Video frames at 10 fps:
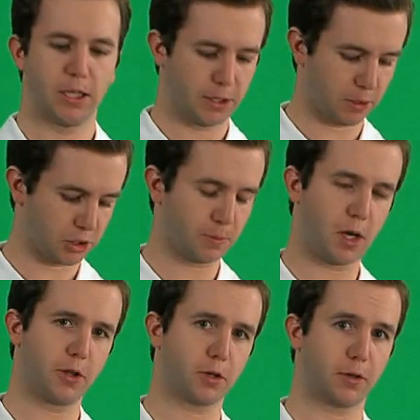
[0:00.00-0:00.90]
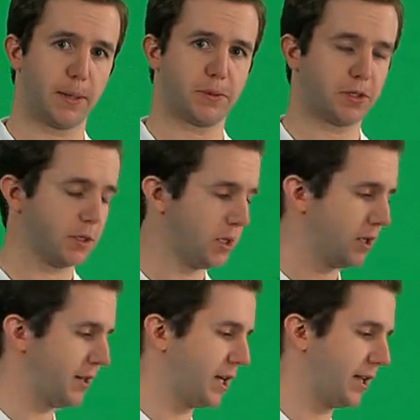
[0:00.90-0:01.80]
There are some other grips
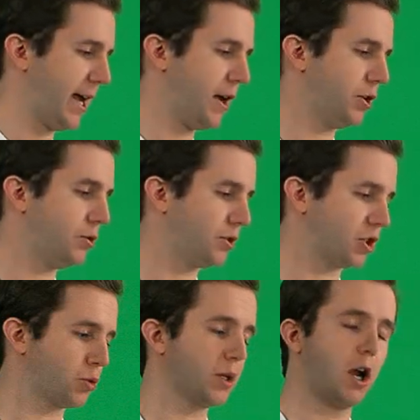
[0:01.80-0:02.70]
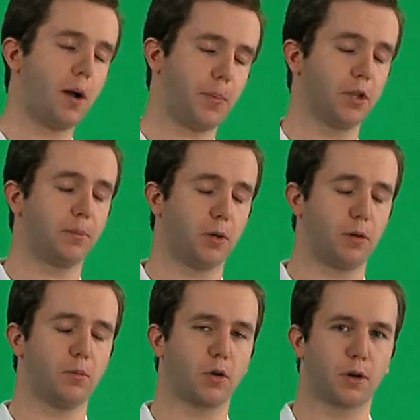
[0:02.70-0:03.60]
that allow you to swing up on the
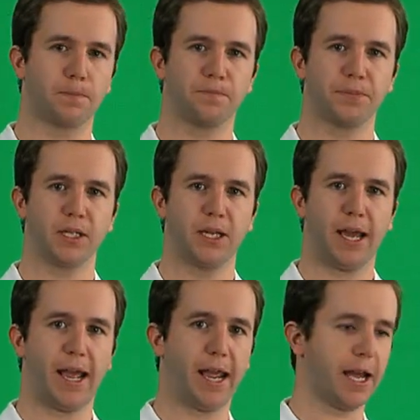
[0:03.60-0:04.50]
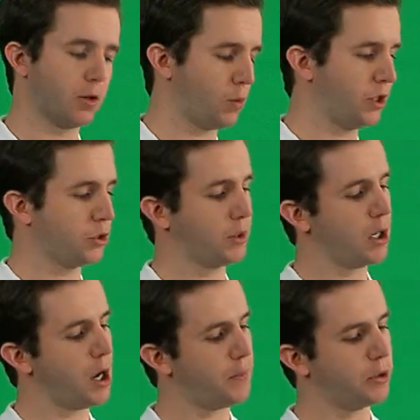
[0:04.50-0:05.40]
ball more. And when you swing
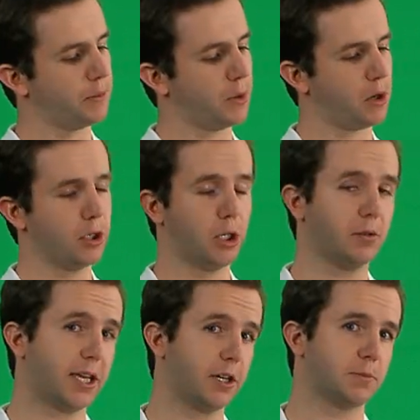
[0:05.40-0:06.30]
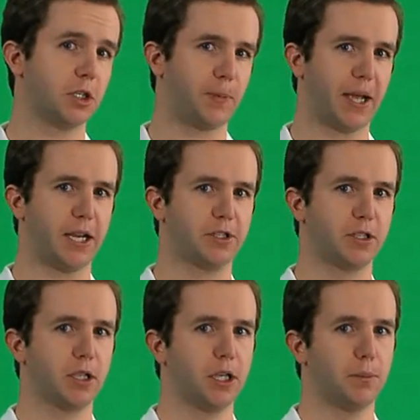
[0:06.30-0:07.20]
up on the ball, you don't get as much
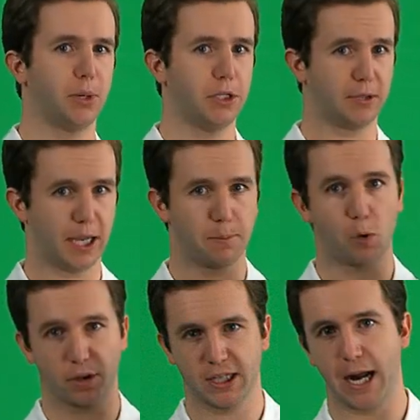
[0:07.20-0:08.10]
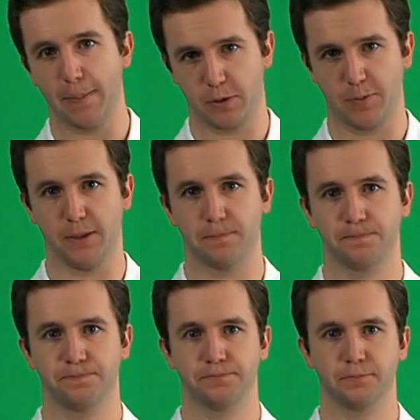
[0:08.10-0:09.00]
pace, but you get more topspin.
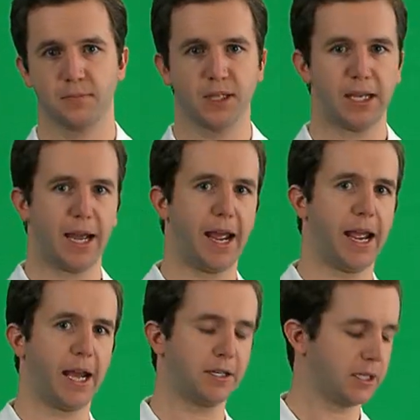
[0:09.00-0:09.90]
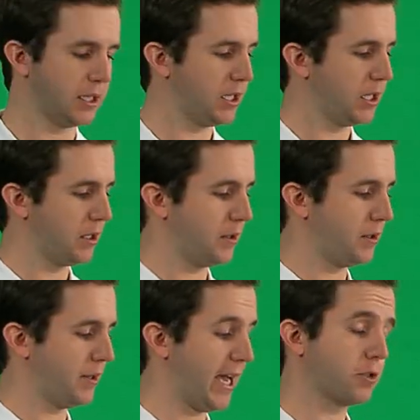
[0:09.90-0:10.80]
And
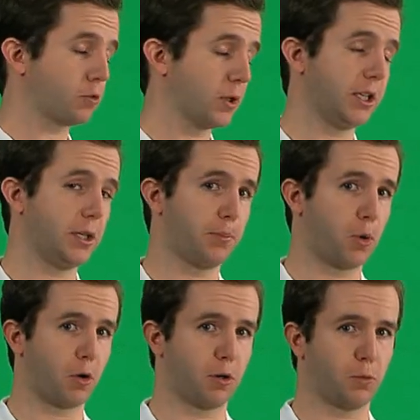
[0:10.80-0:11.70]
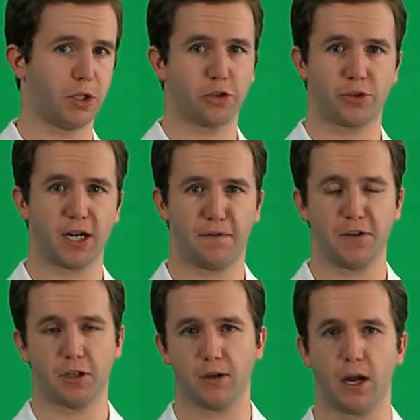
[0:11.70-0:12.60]
that's really important when you're trying to
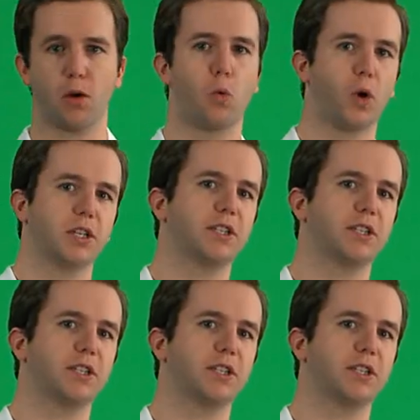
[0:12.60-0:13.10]
figure out what